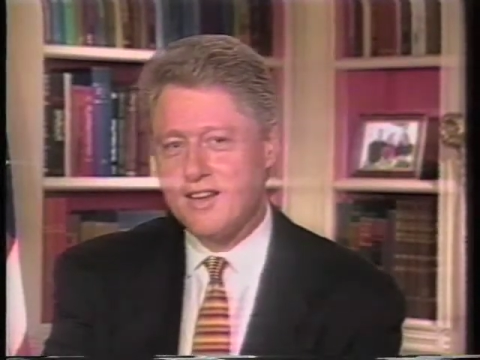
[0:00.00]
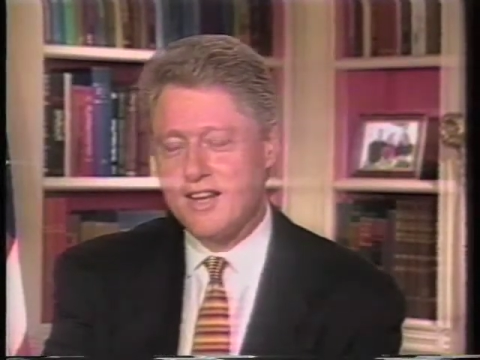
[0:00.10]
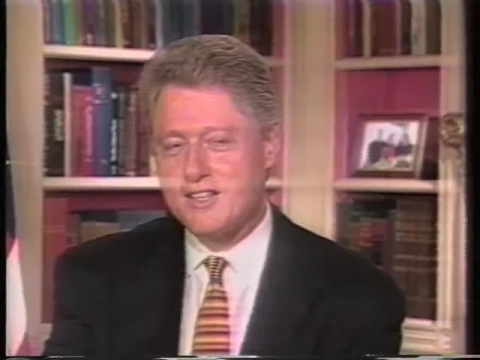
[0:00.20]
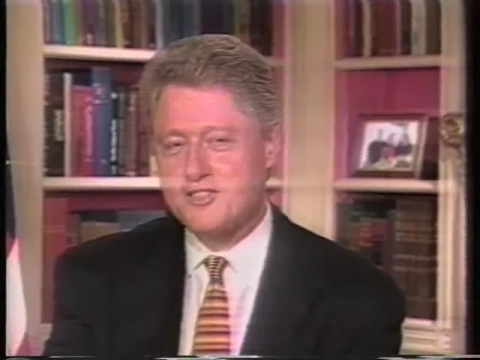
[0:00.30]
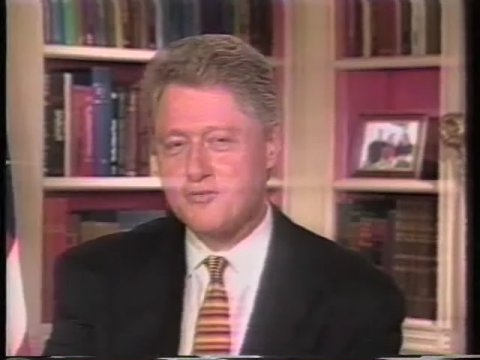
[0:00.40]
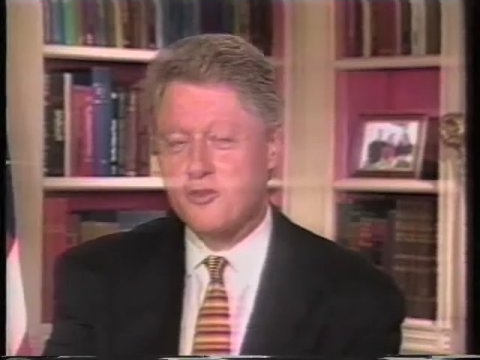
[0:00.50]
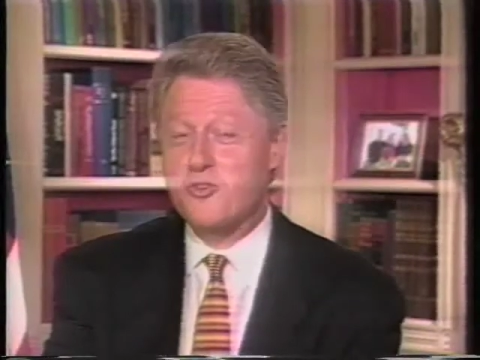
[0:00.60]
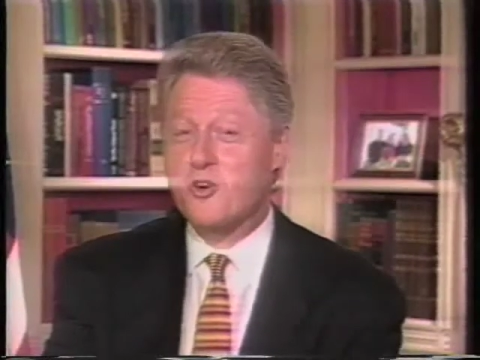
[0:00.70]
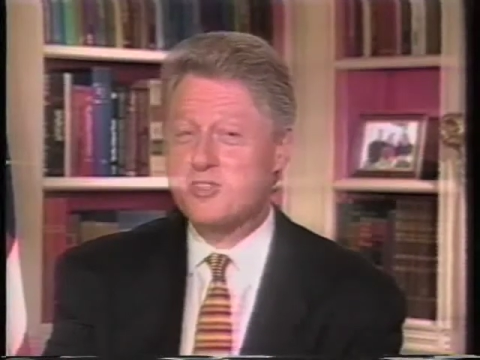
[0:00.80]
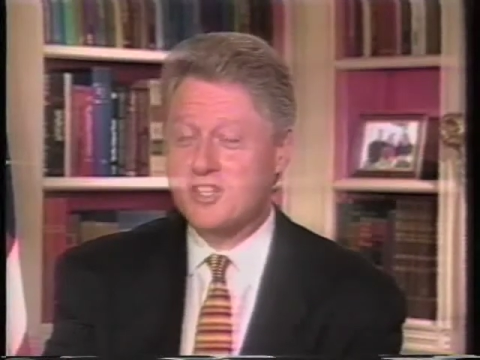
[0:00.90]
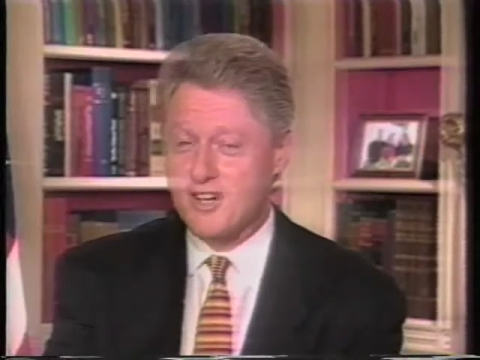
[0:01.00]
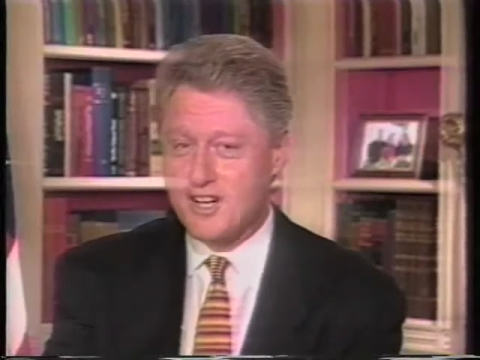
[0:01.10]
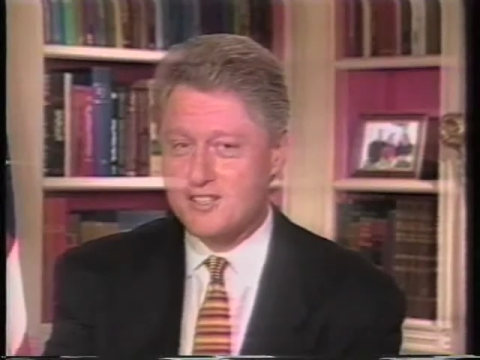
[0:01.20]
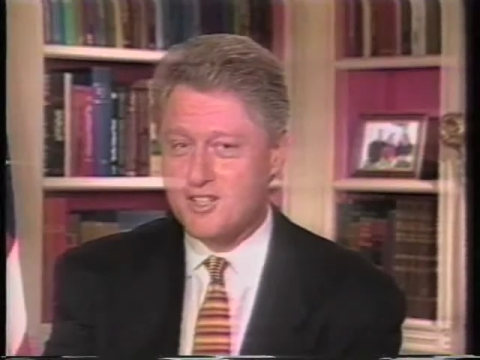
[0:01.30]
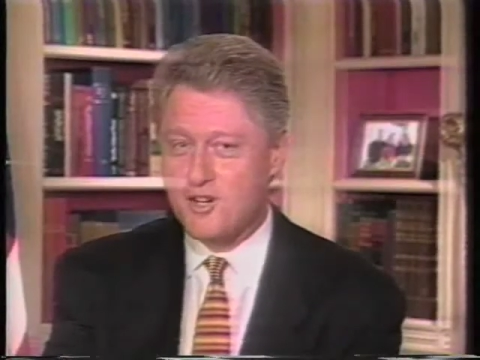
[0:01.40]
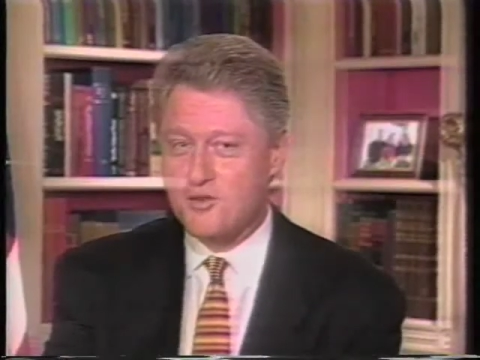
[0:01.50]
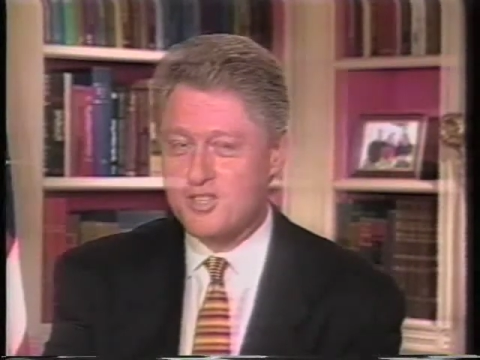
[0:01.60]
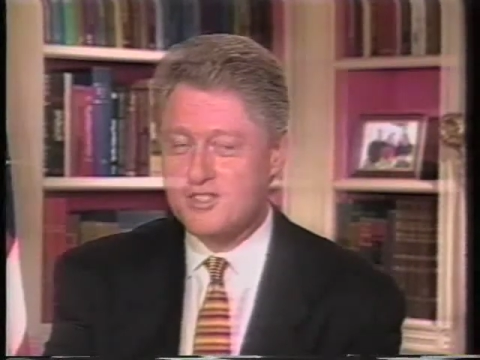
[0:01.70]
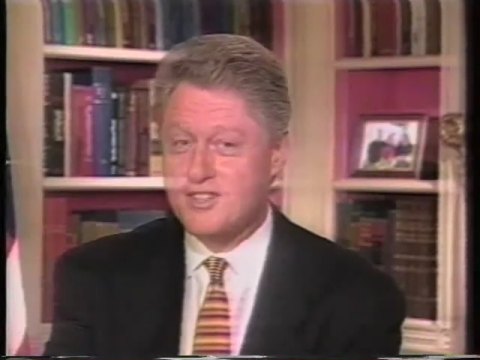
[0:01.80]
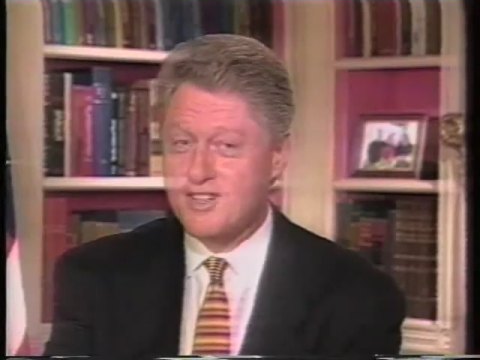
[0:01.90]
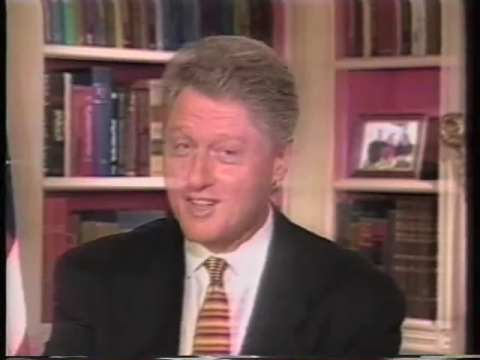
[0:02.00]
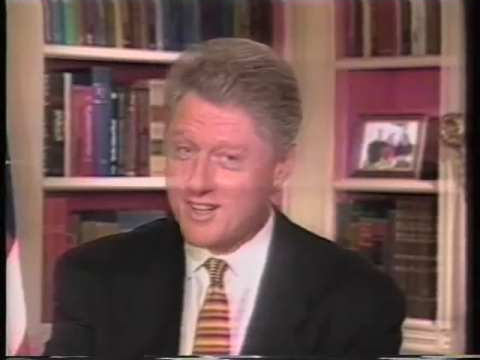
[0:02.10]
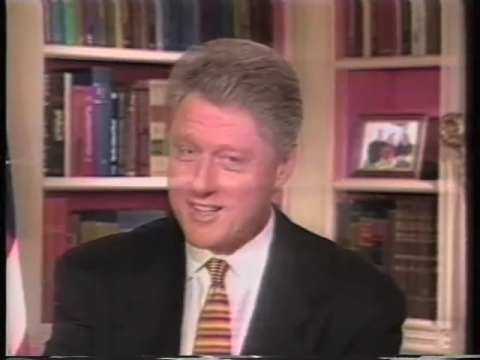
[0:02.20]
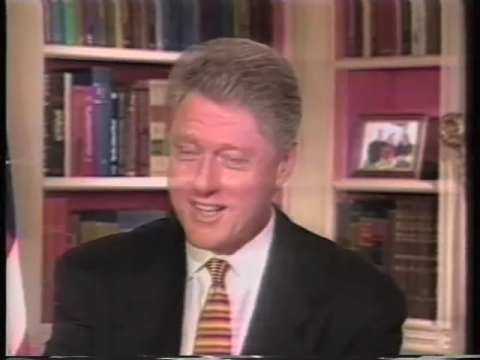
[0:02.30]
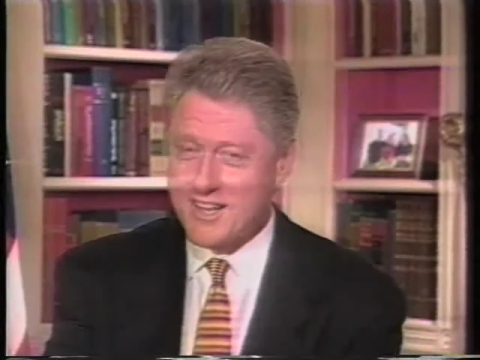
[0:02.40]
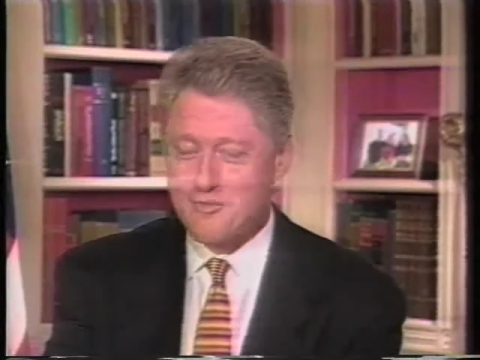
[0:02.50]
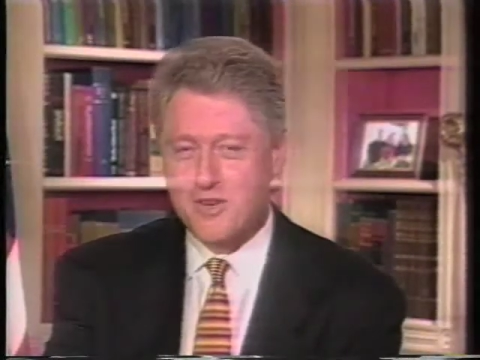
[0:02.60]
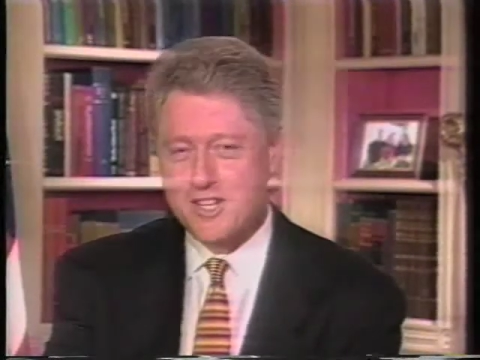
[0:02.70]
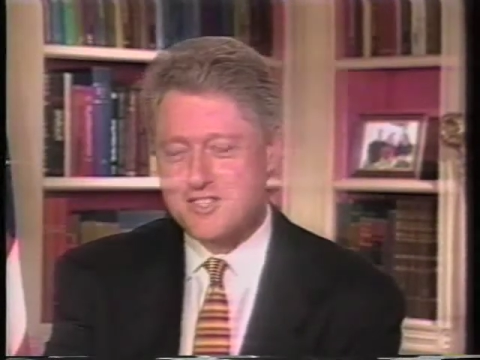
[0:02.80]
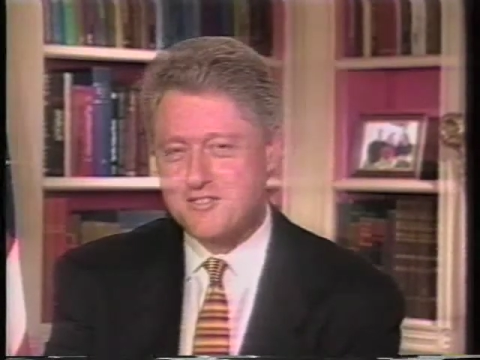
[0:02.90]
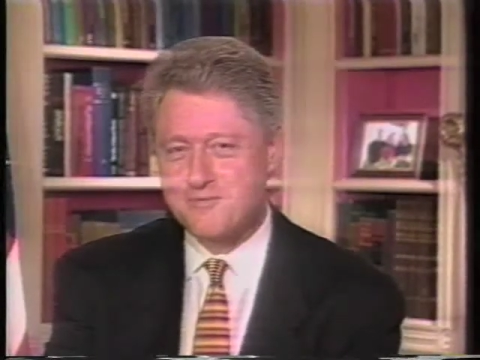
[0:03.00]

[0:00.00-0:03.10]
And his performance at Arkansas was nearly that impressive.